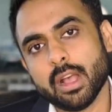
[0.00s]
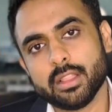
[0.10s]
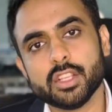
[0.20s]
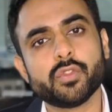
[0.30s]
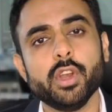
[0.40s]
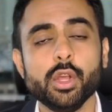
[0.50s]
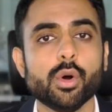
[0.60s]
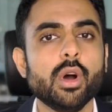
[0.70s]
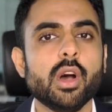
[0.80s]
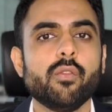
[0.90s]
This
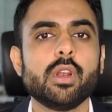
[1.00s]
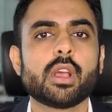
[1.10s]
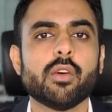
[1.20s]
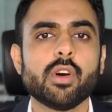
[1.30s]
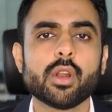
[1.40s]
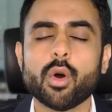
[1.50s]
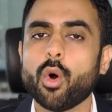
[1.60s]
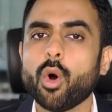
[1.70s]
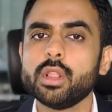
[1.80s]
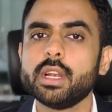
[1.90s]
video will cover
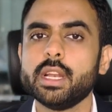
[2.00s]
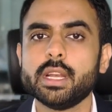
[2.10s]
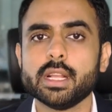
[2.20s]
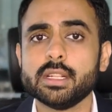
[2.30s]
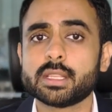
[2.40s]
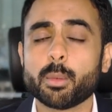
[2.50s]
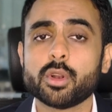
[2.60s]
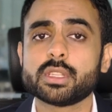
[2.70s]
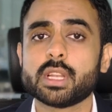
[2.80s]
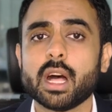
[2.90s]
all the details
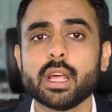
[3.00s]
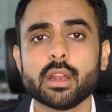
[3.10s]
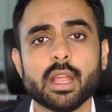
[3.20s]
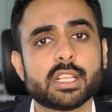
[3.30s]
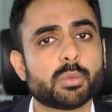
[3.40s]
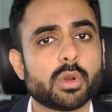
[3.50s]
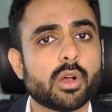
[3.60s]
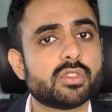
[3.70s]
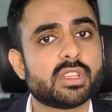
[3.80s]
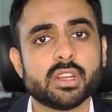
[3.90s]
about Star Export
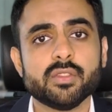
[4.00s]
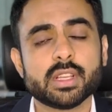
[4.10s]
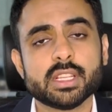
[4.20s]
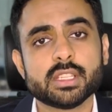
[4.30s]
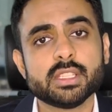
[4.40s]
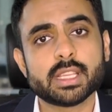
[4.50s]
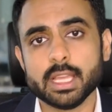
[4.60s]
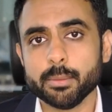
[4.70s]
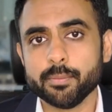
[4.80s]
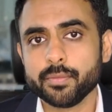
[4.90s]
House Certification
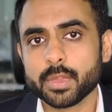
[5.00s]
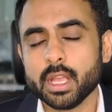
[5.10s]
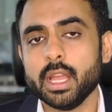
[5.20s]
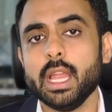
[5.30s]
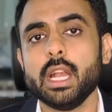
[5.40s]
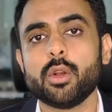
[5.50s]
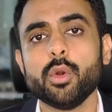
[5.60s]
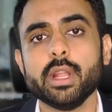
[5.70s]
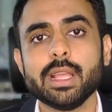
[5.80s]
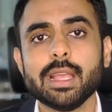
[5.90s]
Scheme,
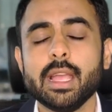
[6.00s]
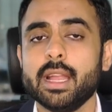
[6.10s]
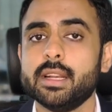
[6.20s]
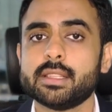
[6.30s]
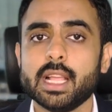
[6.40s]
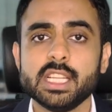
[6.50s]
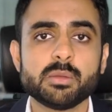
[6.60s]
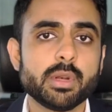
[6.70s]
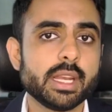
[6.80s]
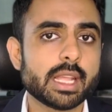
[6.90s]
including its
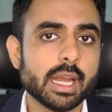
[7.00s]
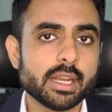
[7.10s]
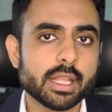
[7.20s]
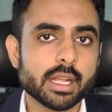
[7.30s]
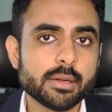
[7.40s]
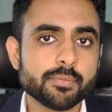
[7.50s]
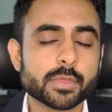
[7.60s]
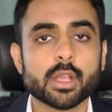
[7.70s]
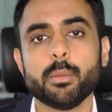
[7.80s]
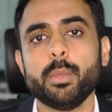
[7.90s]
eligibility criteria,
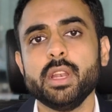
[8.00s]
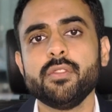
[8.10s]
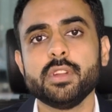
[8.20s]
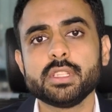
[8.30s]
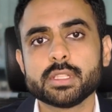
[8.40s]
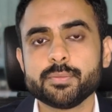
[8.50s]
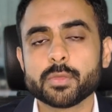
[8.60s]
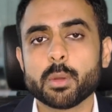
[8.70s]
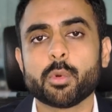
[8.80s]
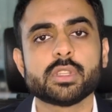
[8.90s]
benefits,
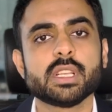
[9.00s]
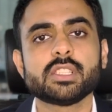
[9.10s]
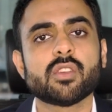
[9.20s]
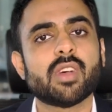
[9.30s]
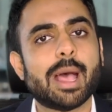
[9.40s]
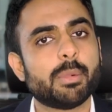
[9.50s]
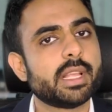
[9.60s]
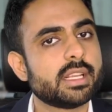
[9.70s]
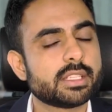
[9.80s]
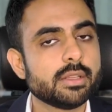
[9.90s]
process of
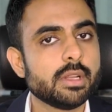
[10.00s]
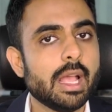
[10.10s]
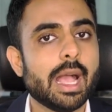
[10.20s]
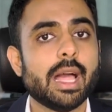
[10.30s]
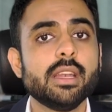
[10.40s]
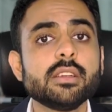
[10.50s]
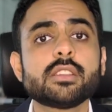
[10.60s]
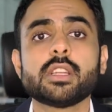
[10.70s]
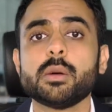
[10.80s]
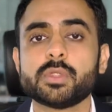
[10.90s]
application, and its
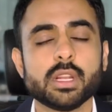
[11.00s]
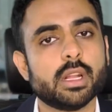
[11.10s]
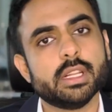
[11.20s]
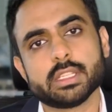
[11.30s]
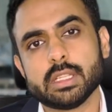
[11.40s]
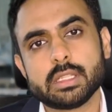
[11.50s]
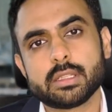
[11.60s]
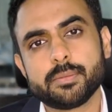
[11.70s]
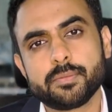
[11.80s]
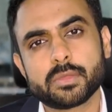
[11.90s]
terms and
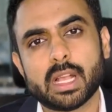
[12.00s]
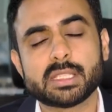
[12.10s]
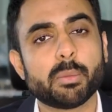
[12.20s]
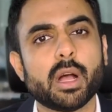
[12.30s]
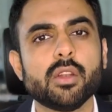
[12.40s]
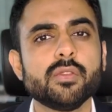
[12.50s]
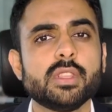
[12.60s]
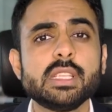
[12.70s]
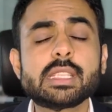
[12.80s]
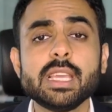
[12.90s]
conditions. As a part of
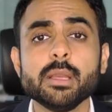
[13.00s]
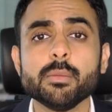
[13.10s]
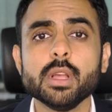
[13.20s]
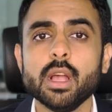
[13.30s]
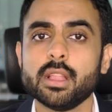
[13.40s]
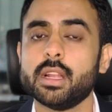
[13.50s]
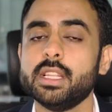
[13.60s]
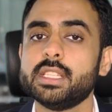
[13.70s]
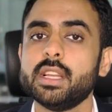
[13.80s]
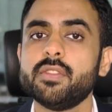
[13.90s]
this scheme, the
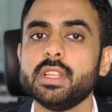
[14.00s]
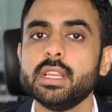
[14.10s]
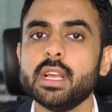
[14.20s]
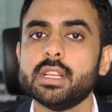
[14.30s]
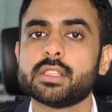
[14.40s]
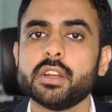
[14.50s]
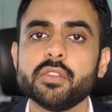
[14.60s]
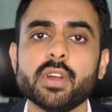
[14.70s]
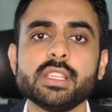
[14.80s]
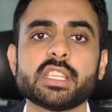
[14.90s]
DGFT
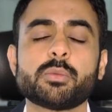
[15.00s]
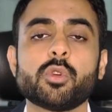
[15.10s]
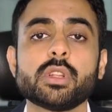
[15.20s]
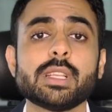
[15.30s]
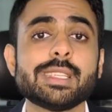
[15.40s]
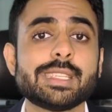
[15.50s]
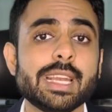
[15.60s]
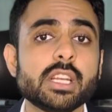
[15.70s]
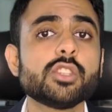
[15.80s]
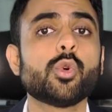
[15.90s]
certifies exporters as
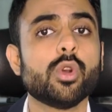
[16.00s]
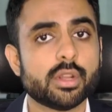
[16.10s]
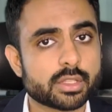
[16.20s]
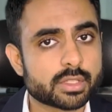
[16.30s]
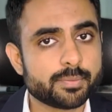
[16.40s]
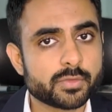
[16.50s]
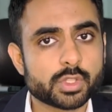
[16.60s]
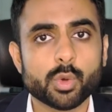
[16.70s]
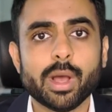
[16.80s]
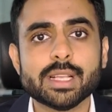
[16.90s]
status holders
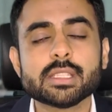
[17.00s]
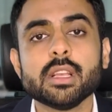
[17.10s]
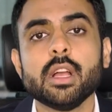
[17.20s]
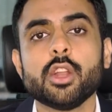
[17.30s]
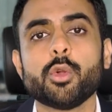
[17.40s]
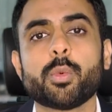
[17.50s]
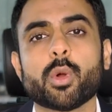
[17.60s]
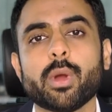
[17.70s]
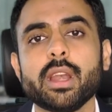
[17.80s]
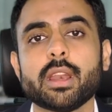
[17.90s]
so as to
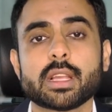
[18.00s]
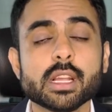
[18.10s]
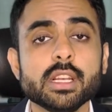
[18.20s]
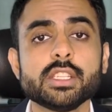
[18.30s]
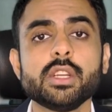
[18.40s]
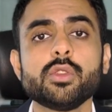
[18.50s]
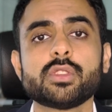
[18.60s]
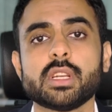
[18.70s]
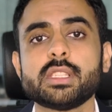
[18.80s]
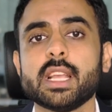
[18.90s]
provide recognition to
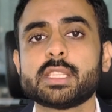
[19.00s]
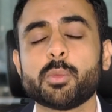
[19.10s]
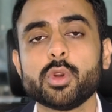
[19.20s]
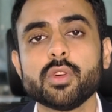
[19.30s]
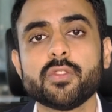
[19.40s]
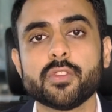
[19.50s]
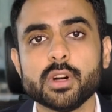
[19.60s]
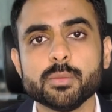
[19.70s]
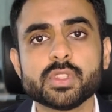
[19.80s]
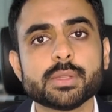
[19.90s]
such exporter
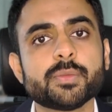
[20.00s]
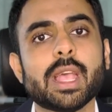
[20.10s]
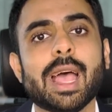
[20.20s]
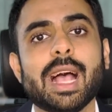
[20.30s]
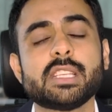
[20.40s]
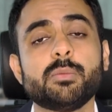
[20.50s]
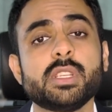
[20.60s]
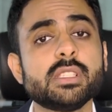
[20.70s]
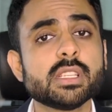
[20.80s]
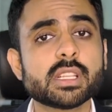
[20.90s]
firms as
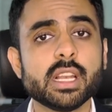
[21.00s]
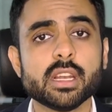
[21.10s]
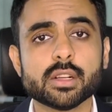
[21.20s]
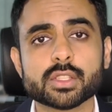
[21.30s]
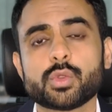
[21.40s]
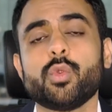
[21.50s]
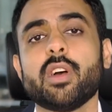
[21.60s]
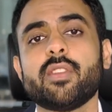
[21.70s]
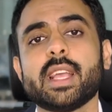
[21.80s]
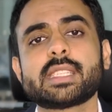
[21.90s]
business leaders who
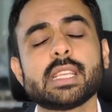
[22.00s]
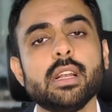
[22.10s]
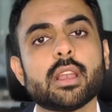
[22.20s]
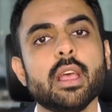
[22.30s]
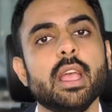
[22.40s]
have excelled